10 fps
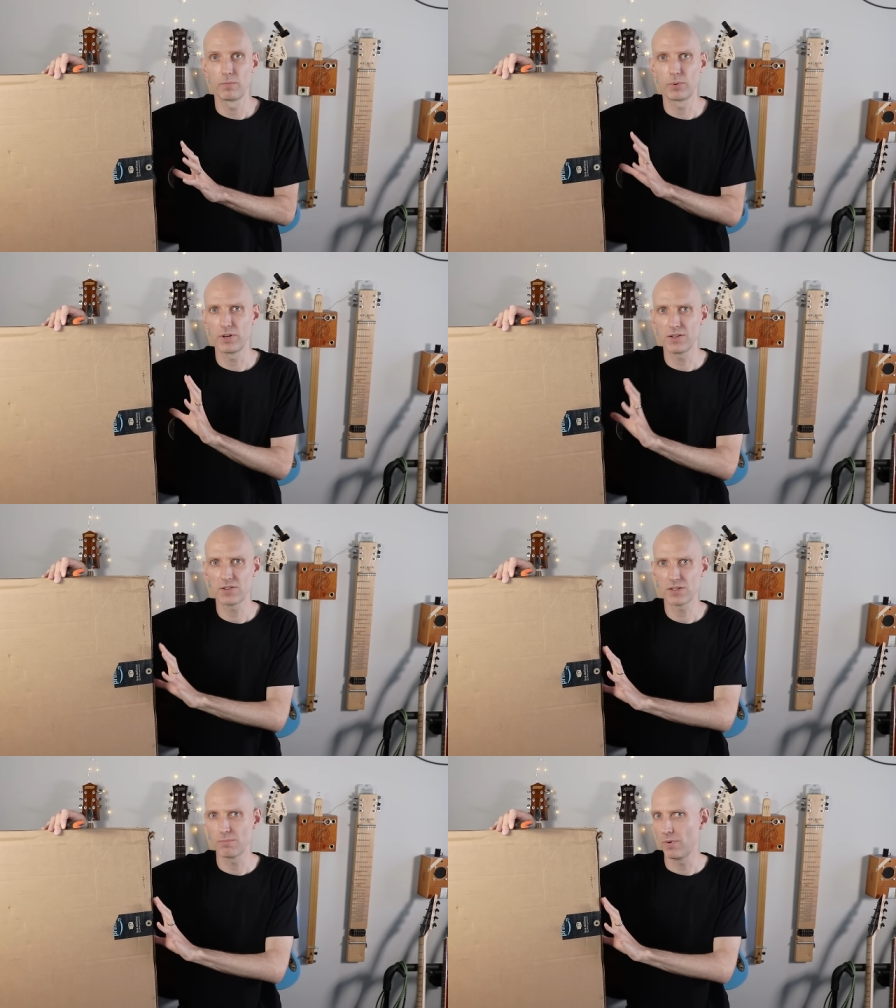pretty
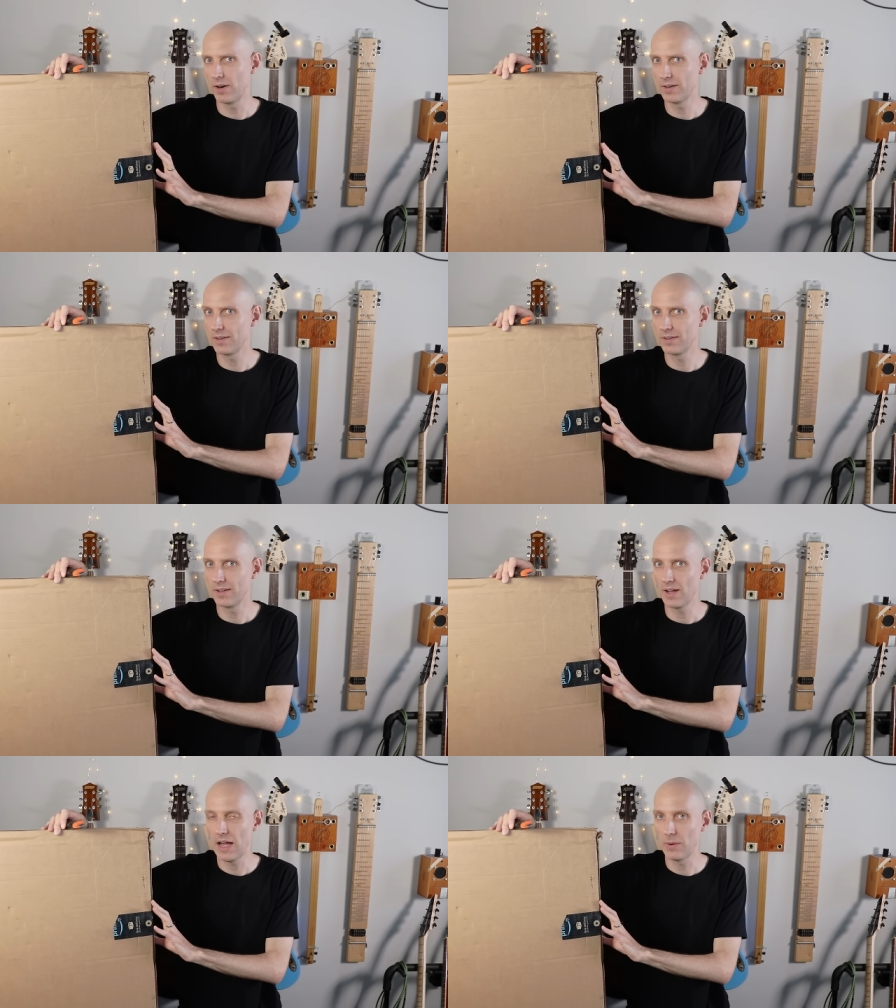smart,
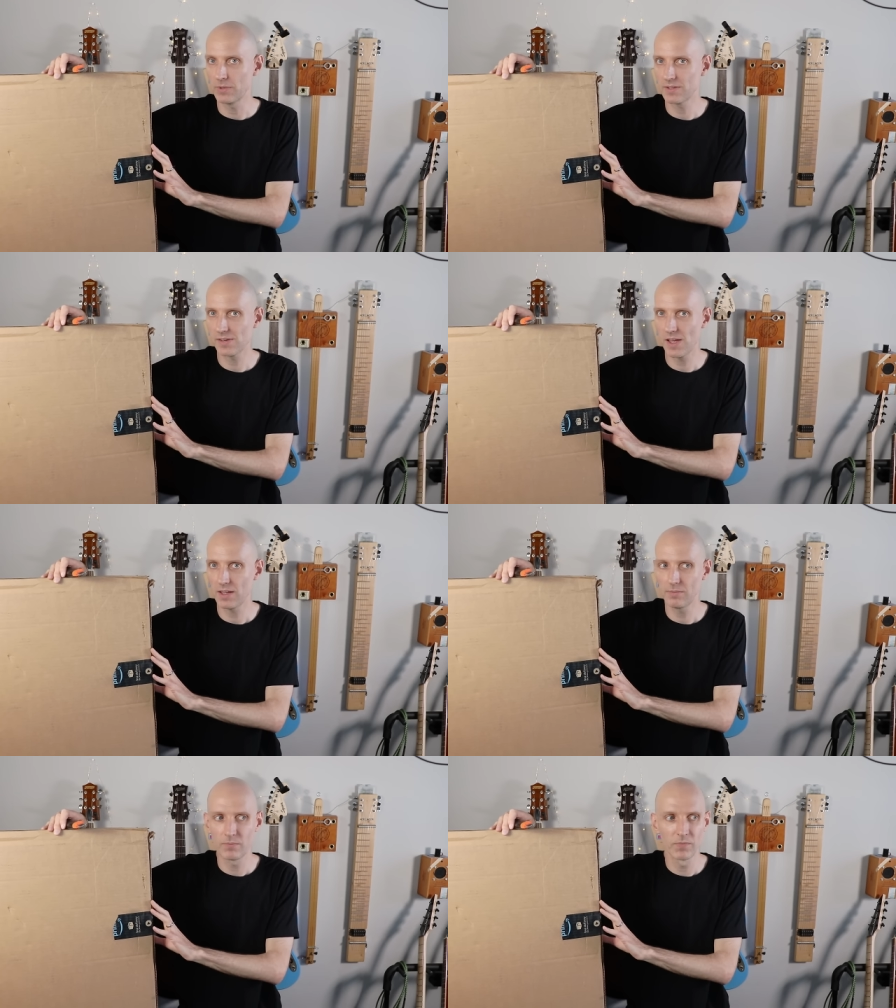I would
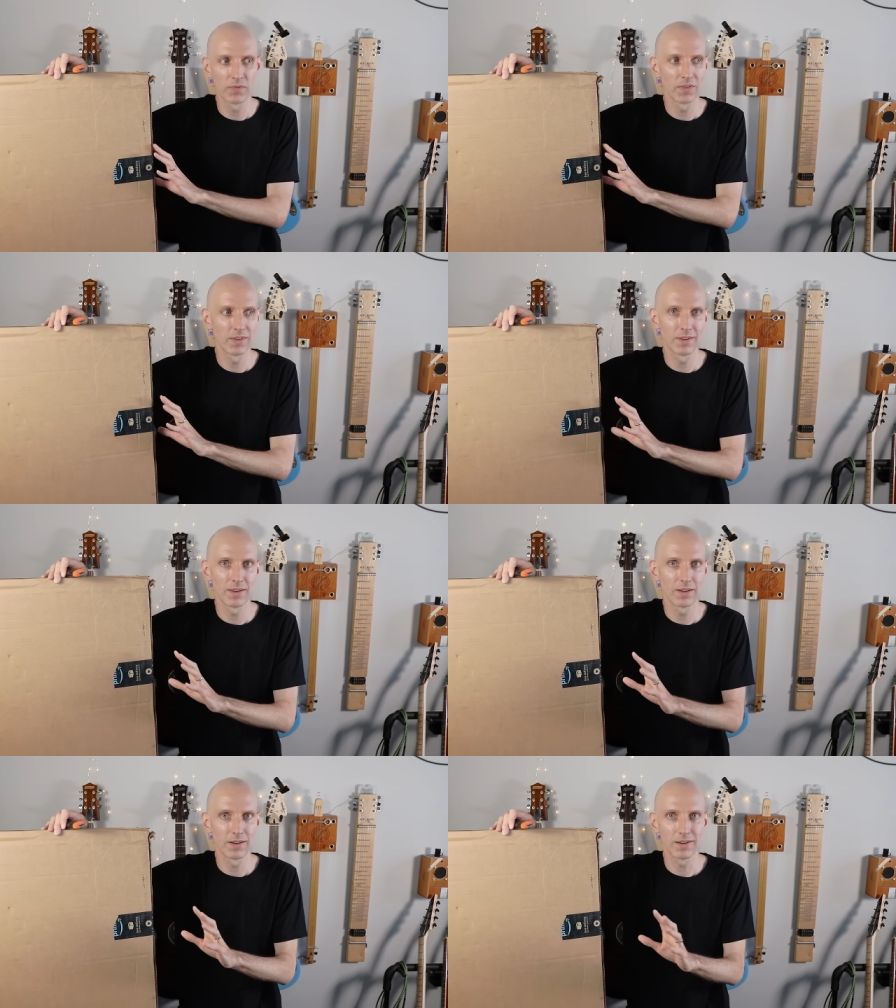say,
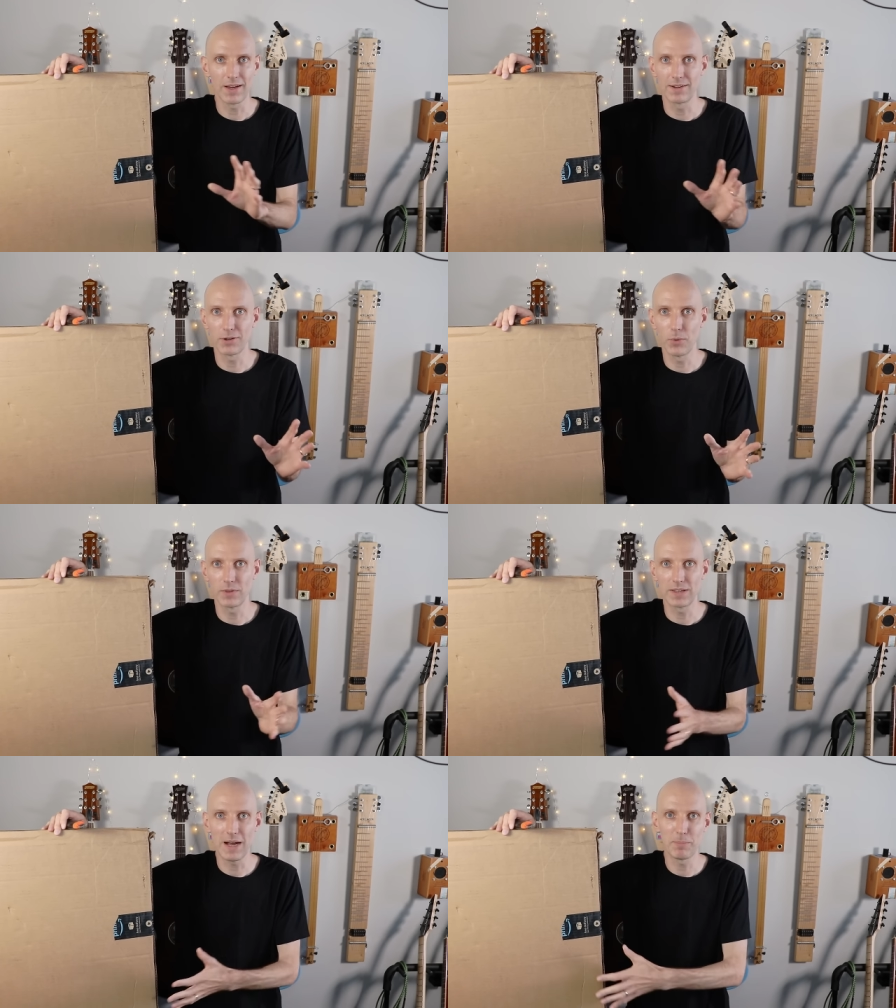kind of
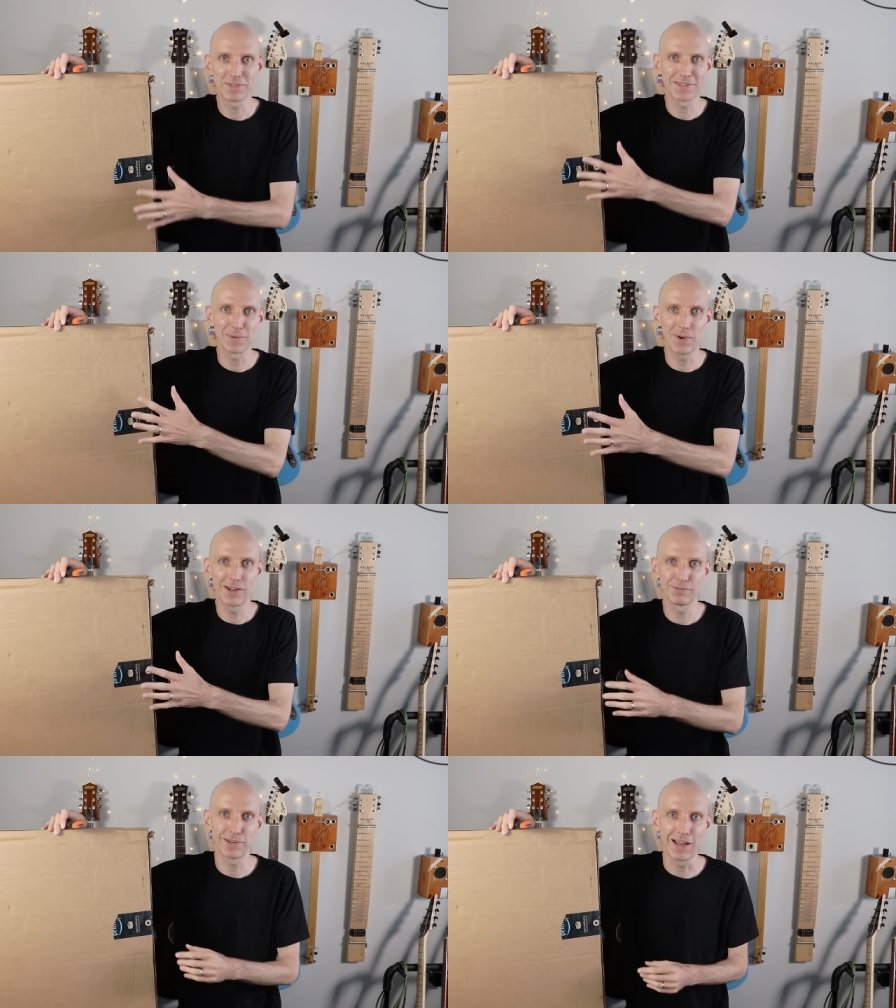going the opposite way
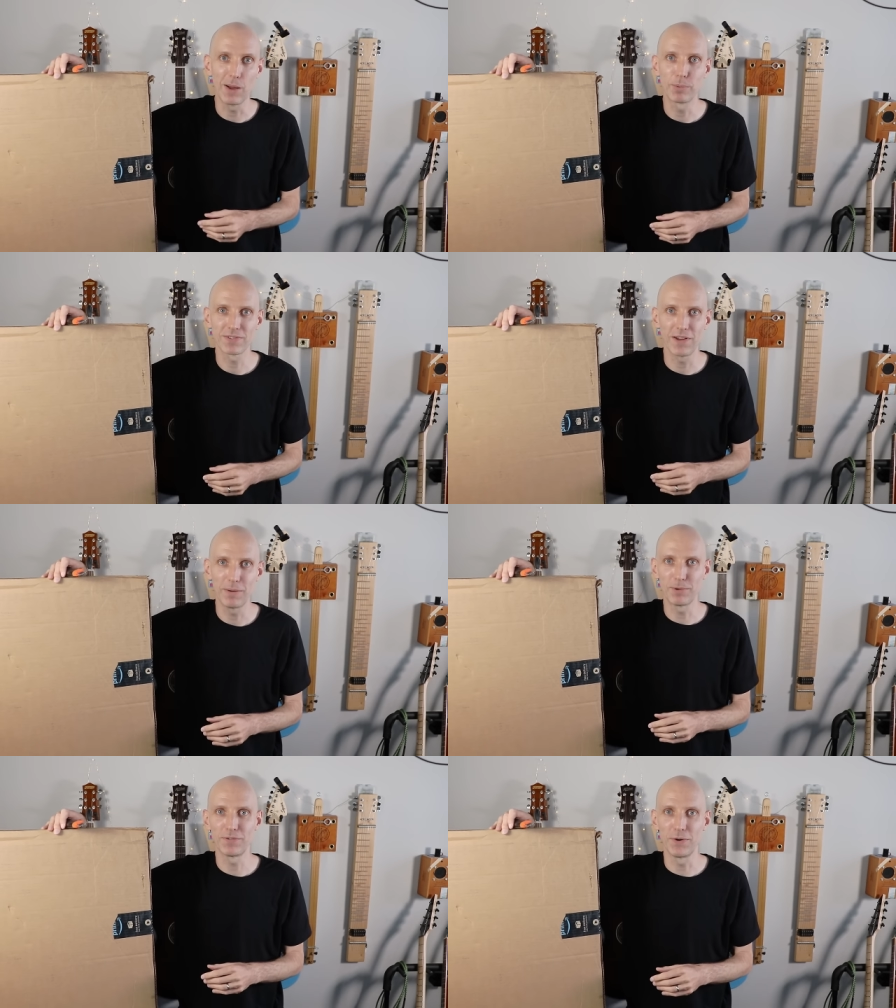of what
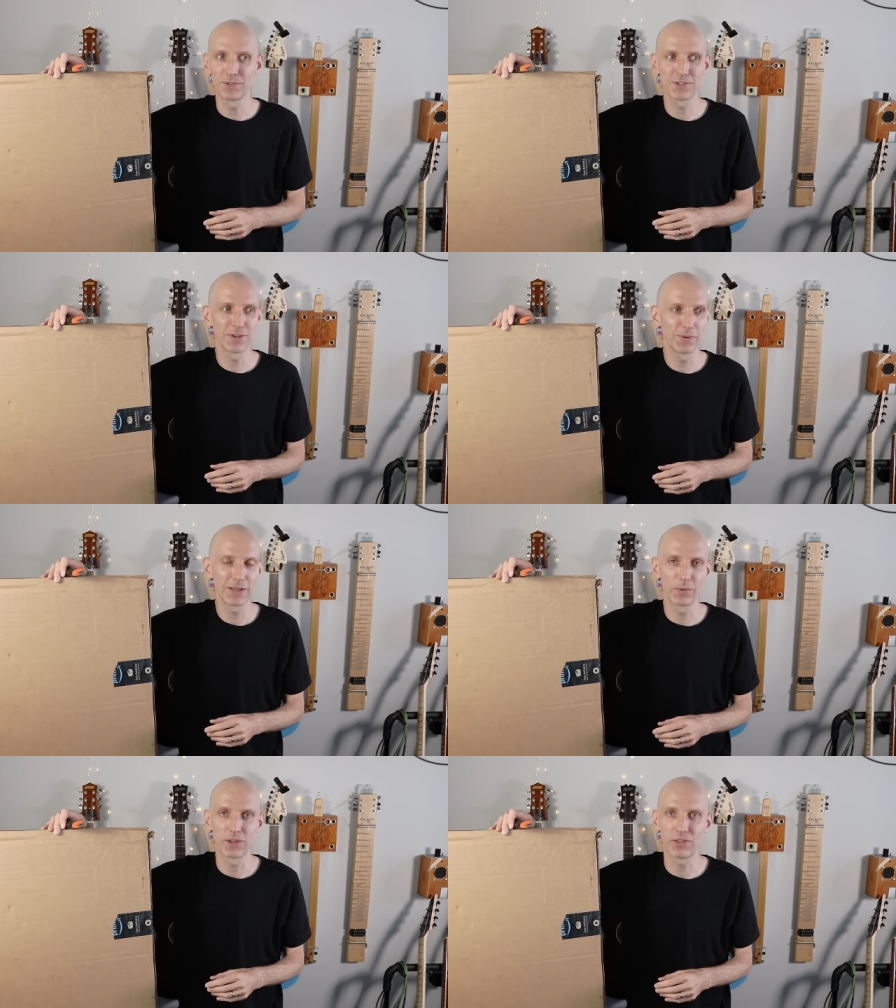Epiphone's
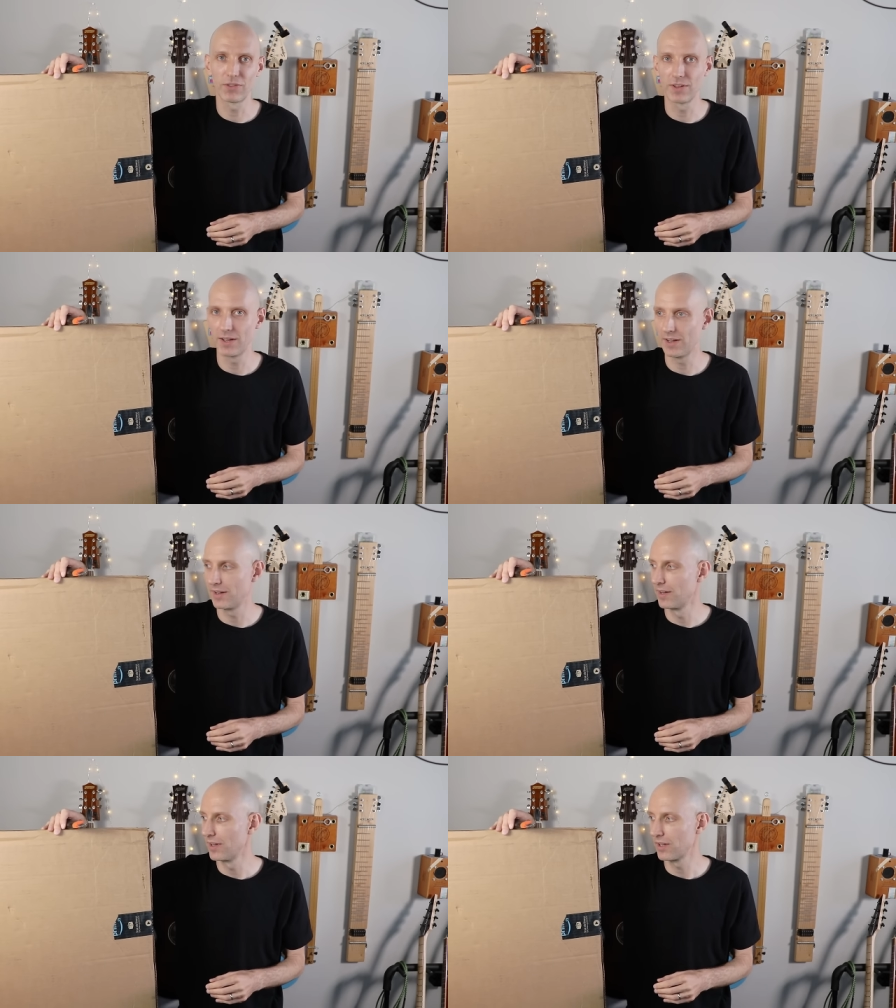doing with
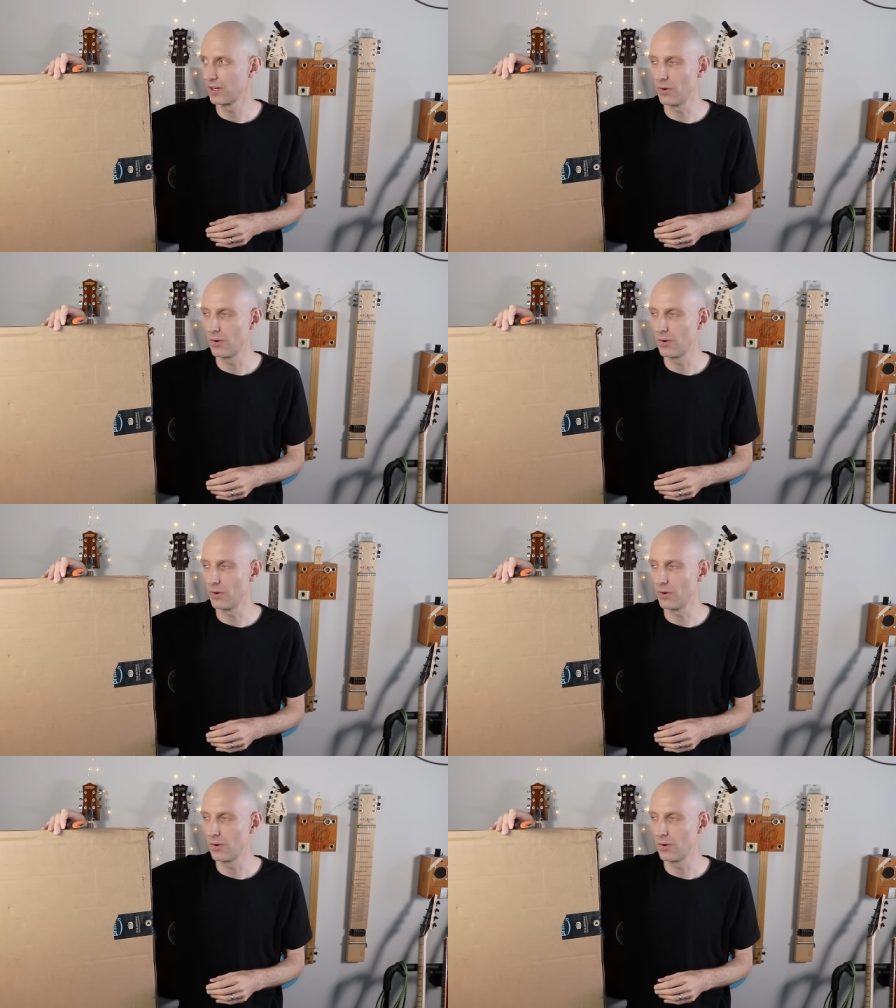you